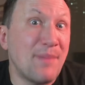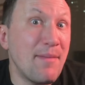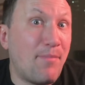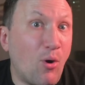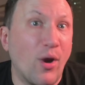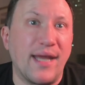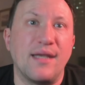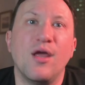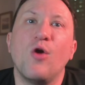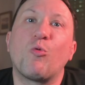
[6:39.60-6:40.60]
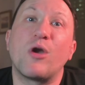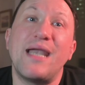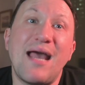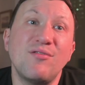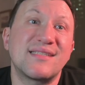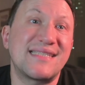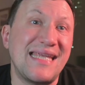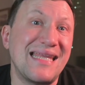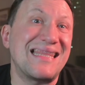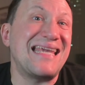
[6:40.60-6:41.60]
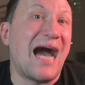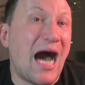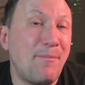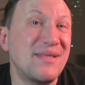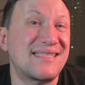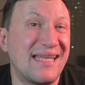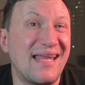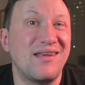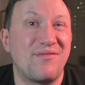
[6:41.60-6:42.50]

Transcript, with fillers: point. We're now seeing the opposite end of